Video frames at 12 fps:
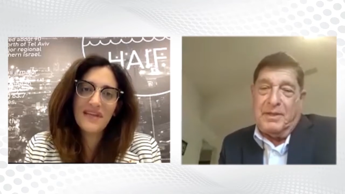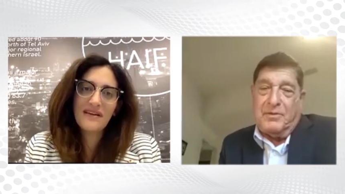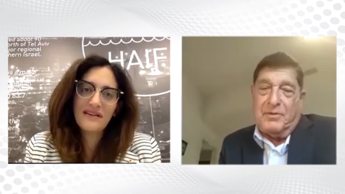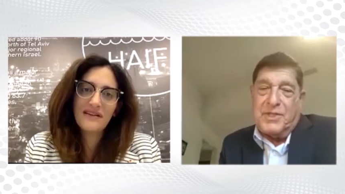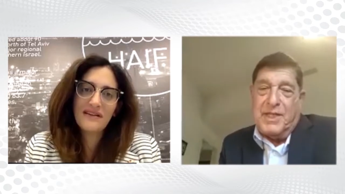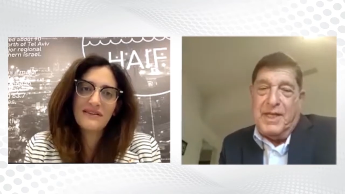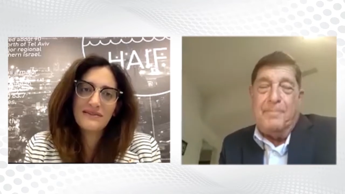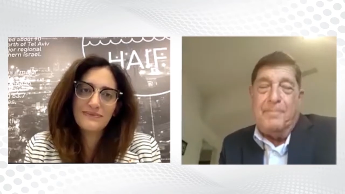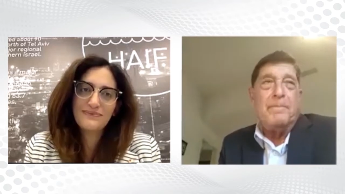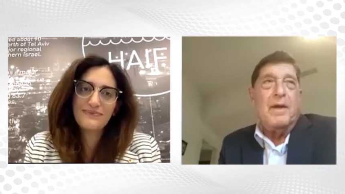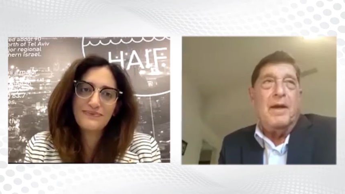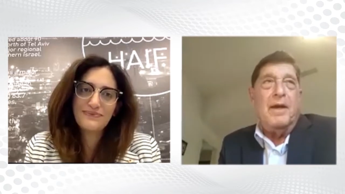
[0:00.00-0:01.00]
Speaker 1: to see
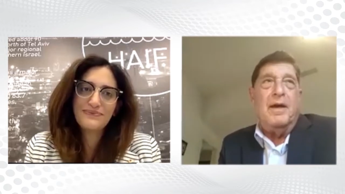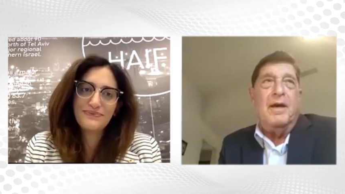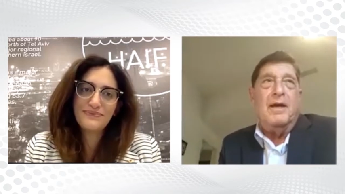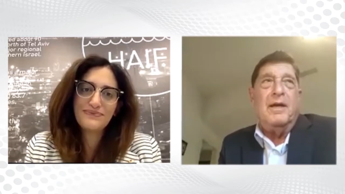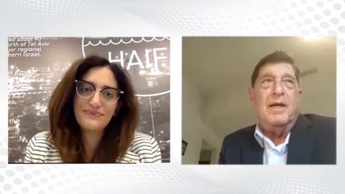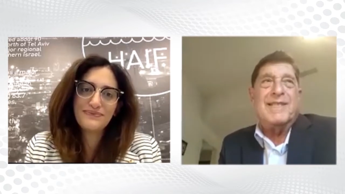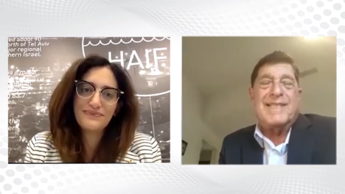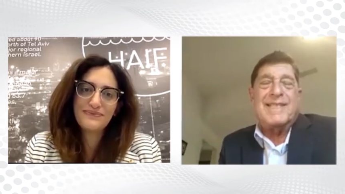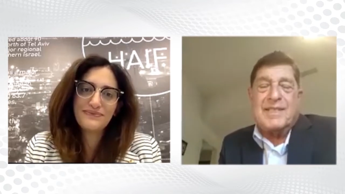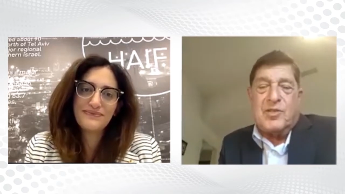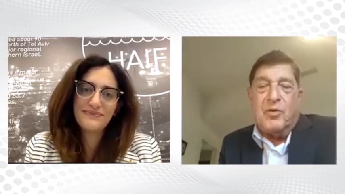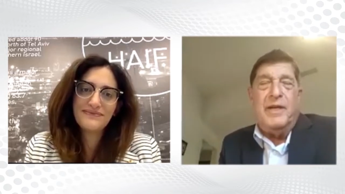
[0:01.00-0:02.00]
uh, a
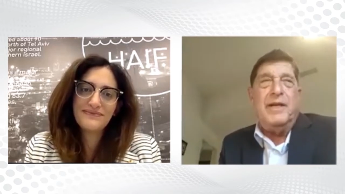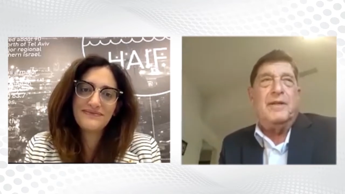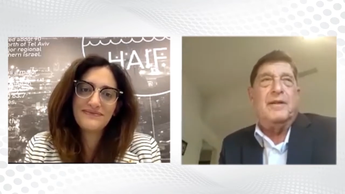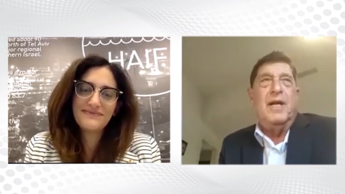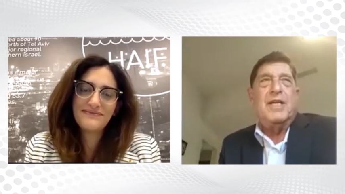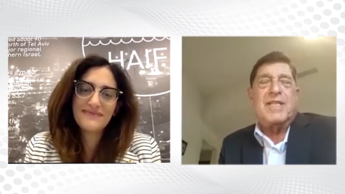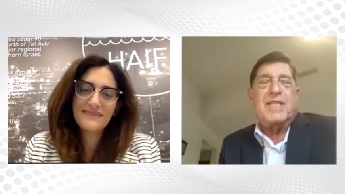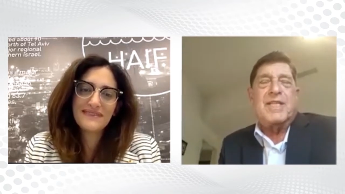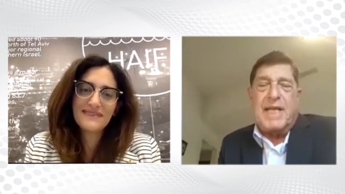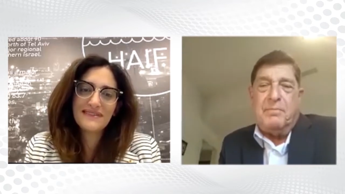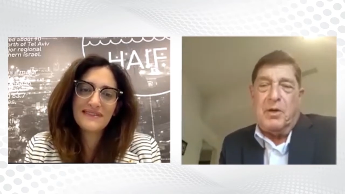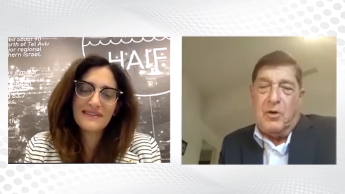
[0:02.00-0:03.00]
solid, stable
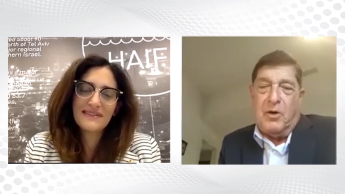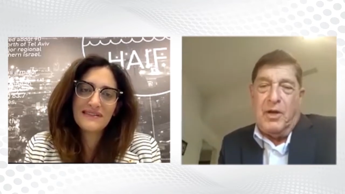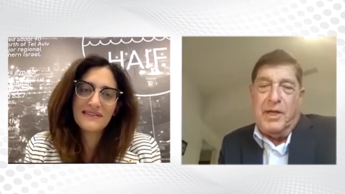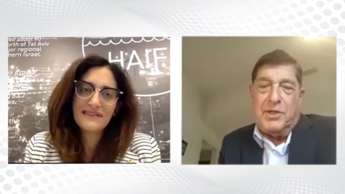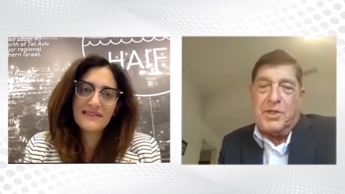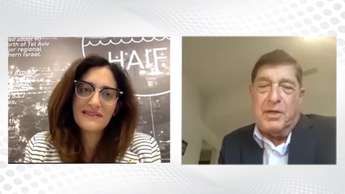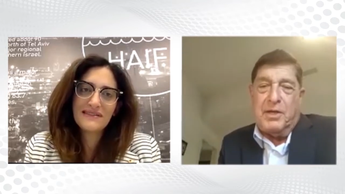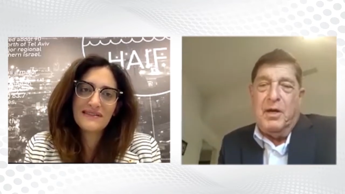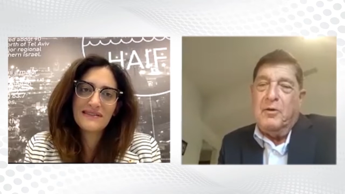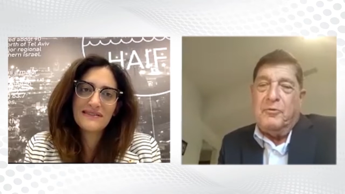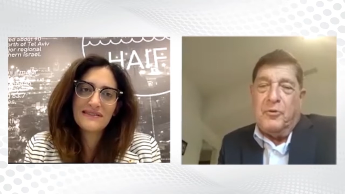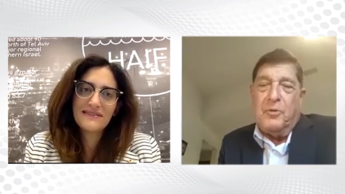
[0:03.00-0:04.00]
coalition
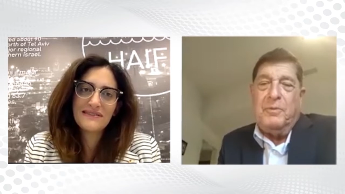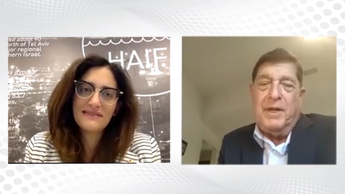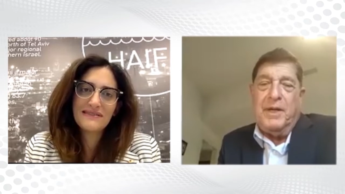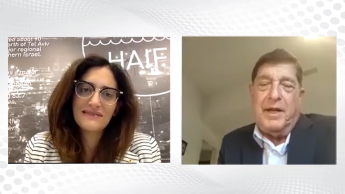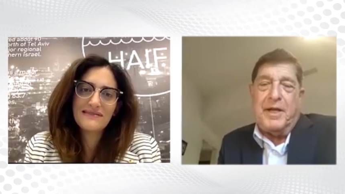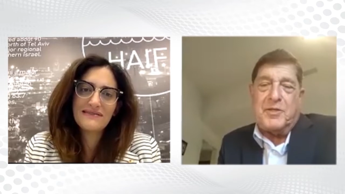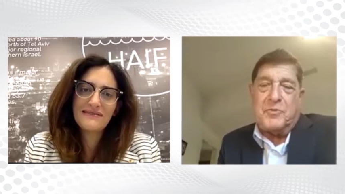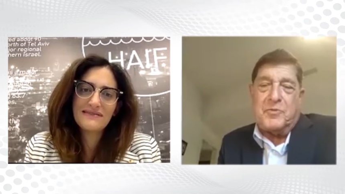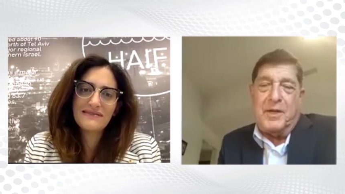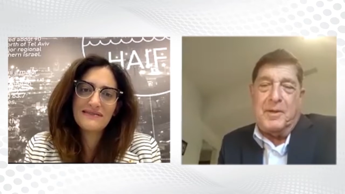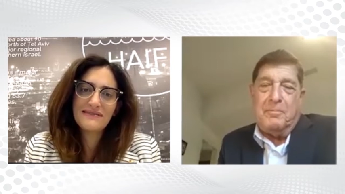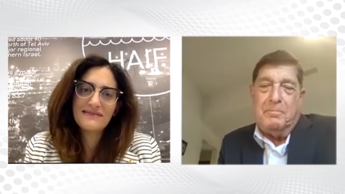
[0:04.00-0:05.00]
forming next week.
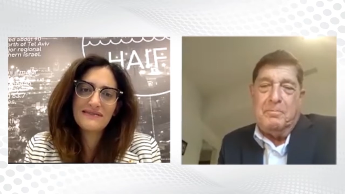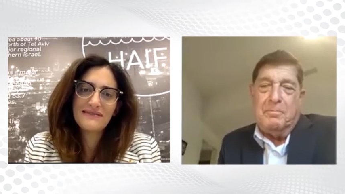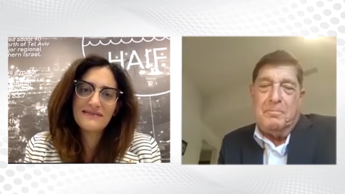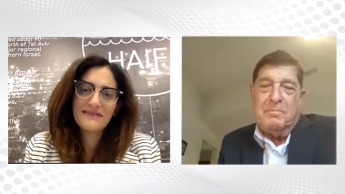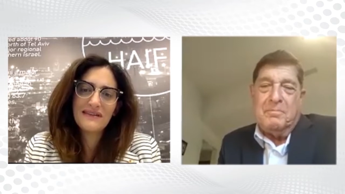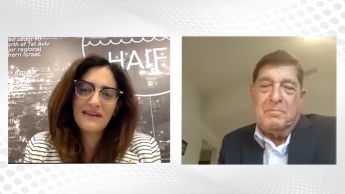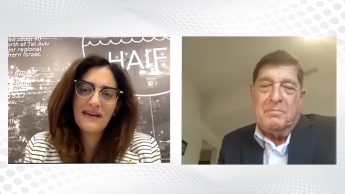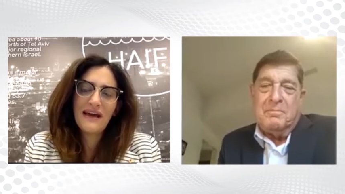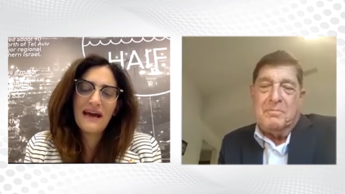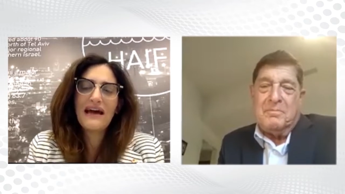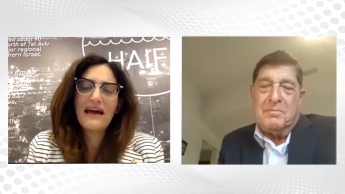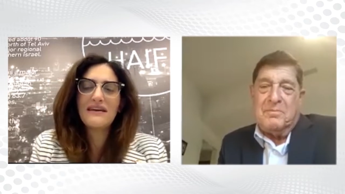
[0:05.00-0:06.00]

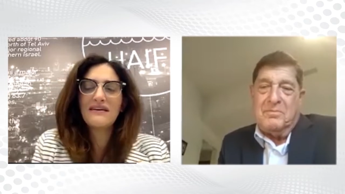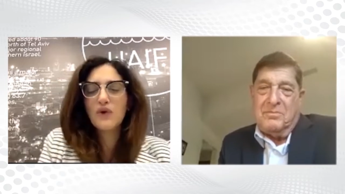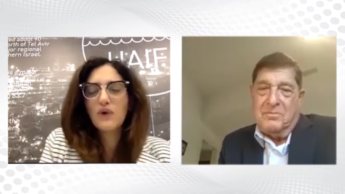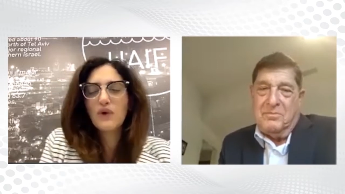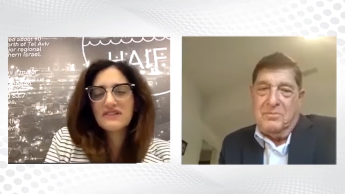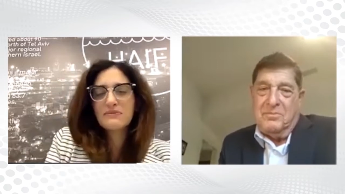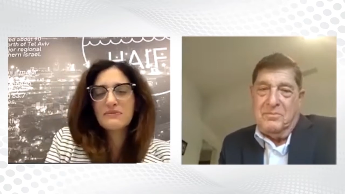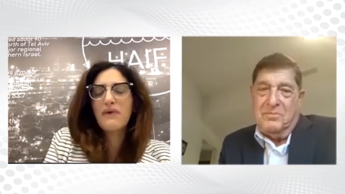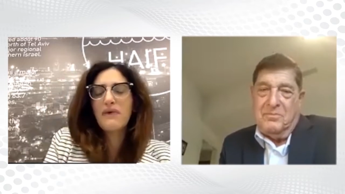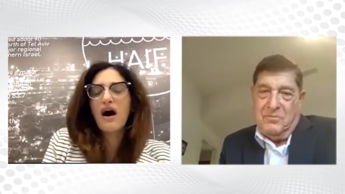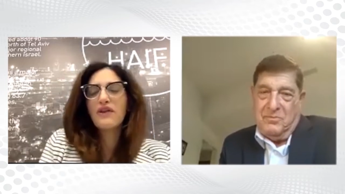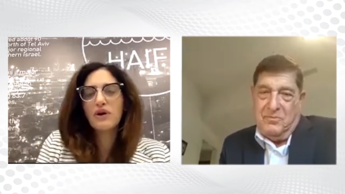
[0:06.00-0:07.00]
Speaker 2: And of course, some
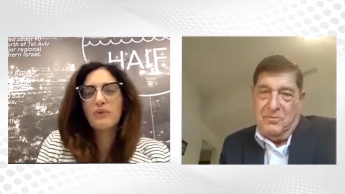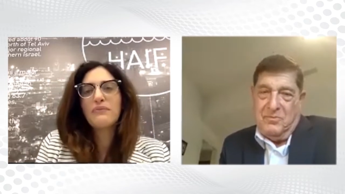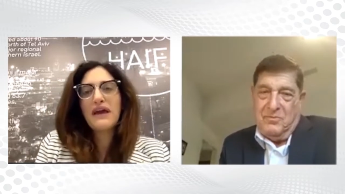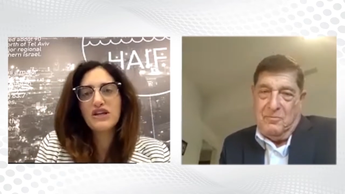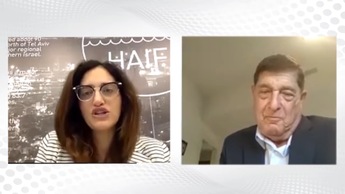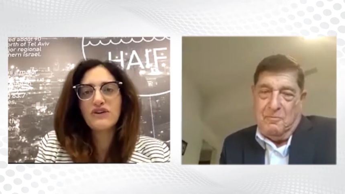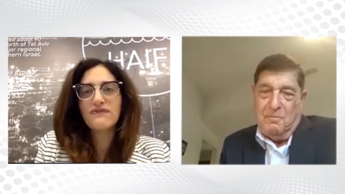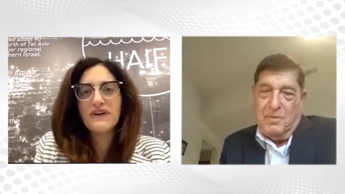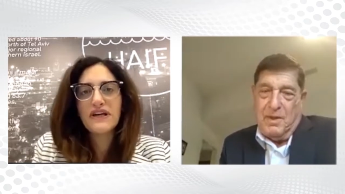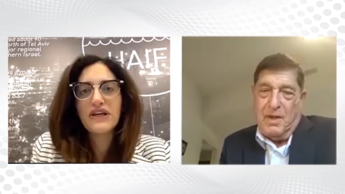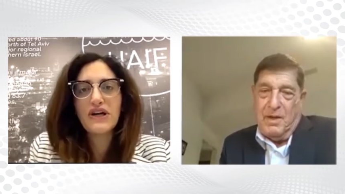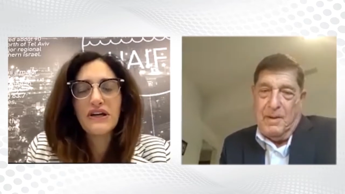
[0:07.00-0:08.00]
other major figure
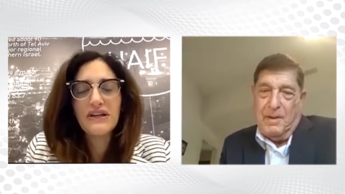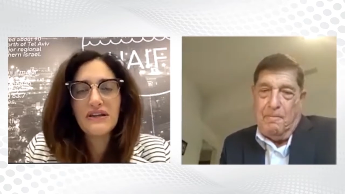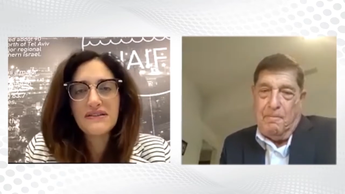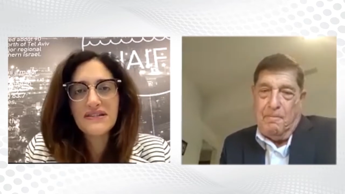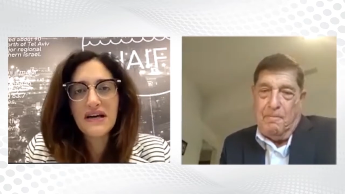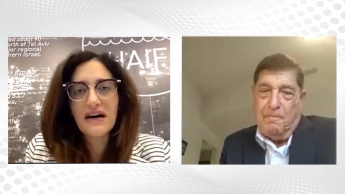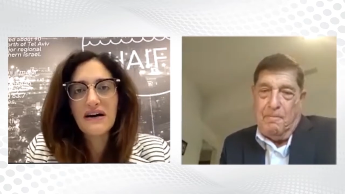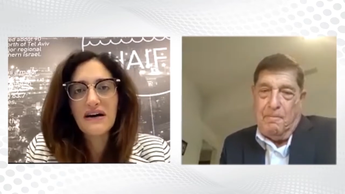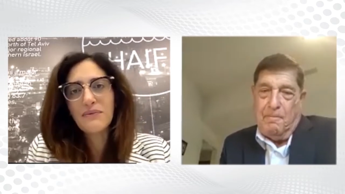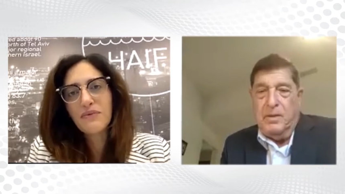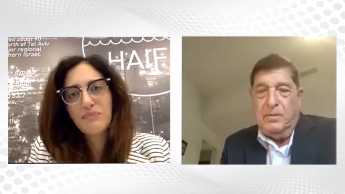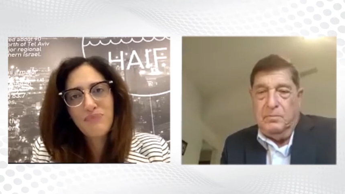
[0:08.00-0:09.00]
in this uh,
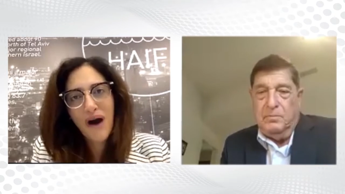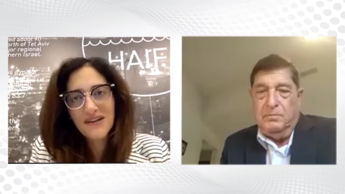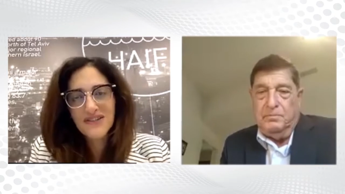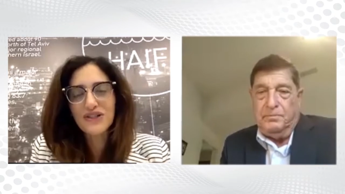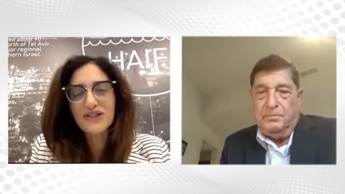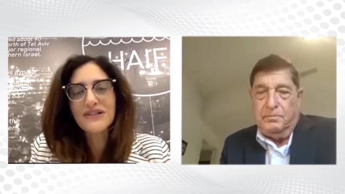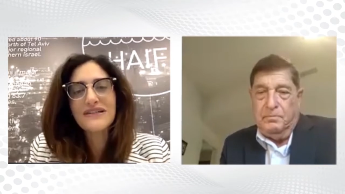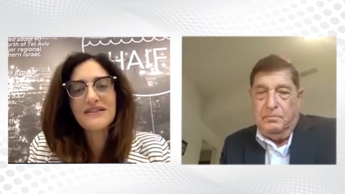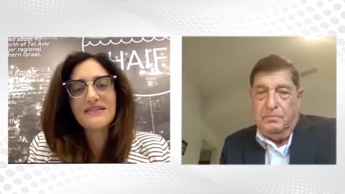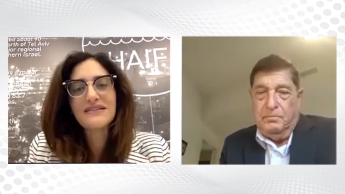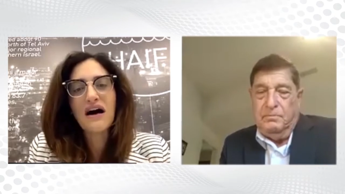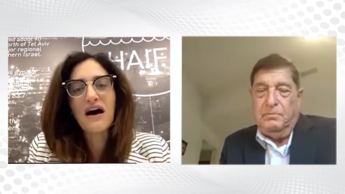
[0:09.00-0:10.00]
puzzle is
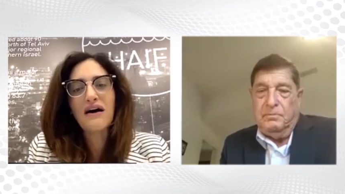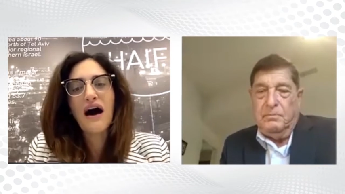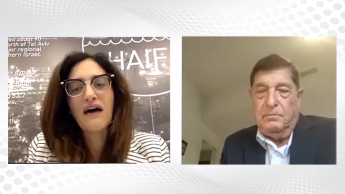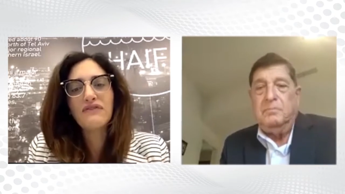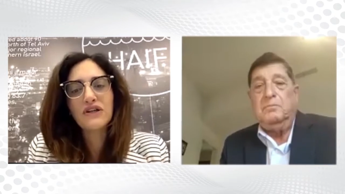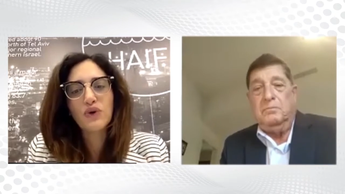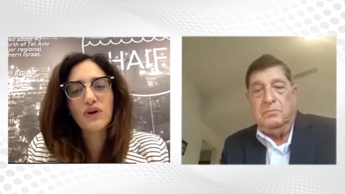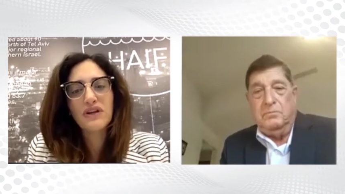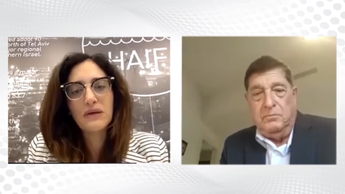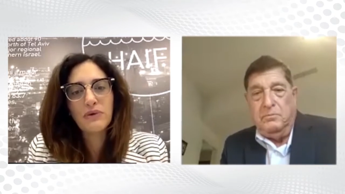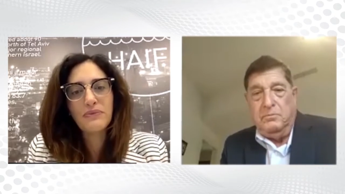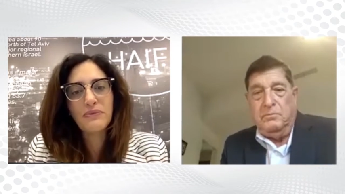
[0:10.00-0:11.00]
uh, Avigdor
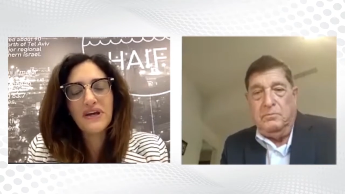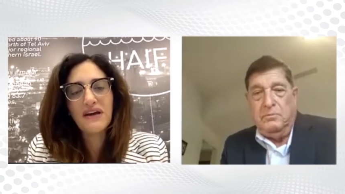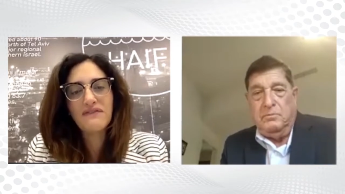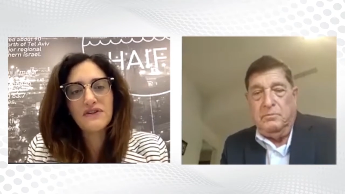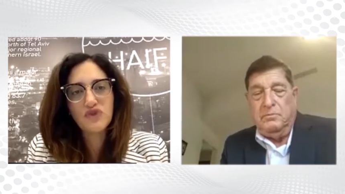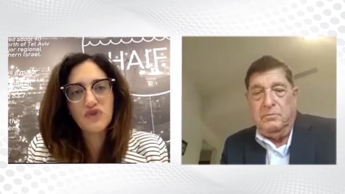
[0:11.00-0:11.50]
Lieberman of Israel